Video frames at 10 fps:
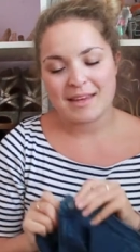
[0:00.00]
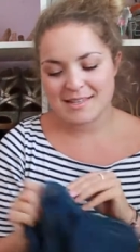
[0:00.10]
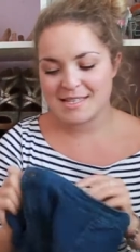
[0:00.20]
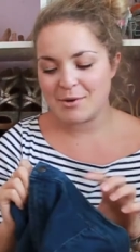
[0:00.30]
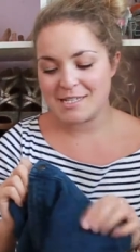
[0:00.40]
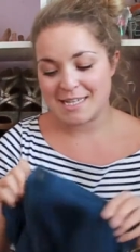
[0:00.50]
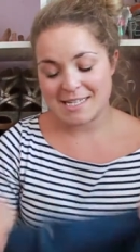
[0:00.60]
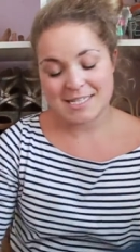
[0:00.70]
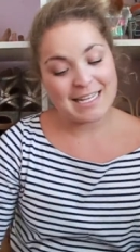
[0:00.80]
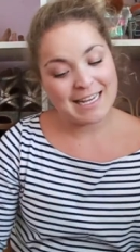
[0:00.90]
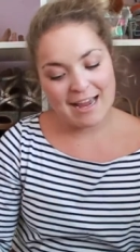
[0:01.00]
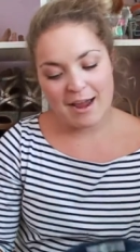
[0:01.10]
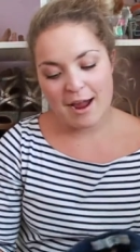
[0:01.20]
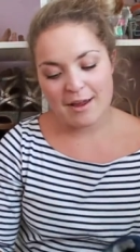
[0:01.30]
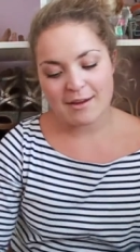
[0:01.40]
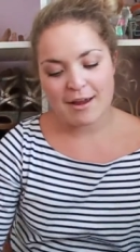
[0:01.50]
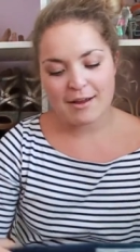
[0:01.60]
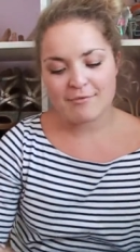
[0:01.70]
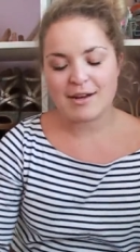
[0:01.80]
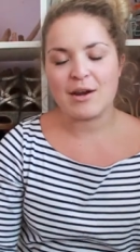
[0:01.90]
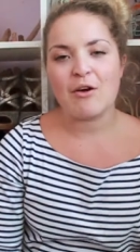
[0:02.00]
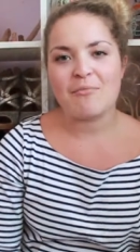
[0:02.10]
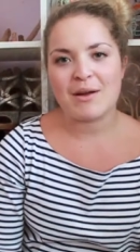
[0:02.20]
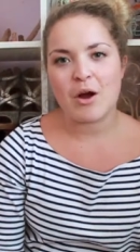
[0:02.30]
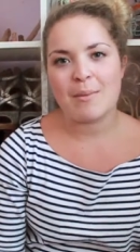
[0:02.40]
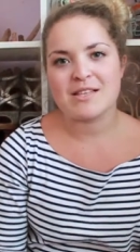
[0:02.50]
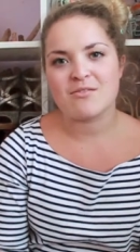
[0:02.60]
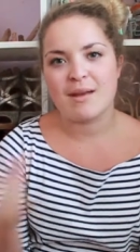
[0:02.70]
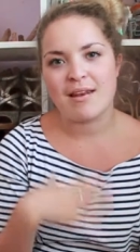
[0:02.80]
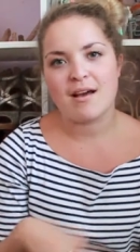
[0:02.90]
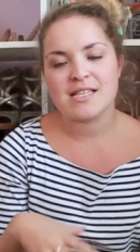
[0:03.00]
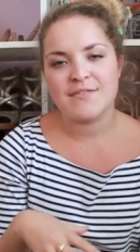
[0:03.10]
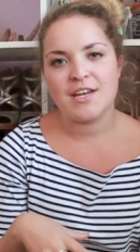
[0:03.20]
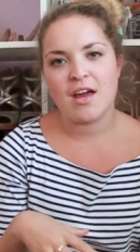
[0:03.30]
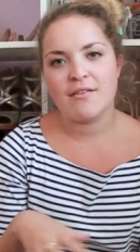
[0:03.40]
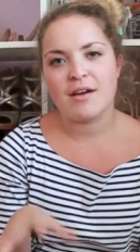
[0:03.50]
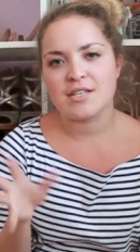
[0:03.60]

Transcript: disappointed actually. I read a lot of my comments from my last video.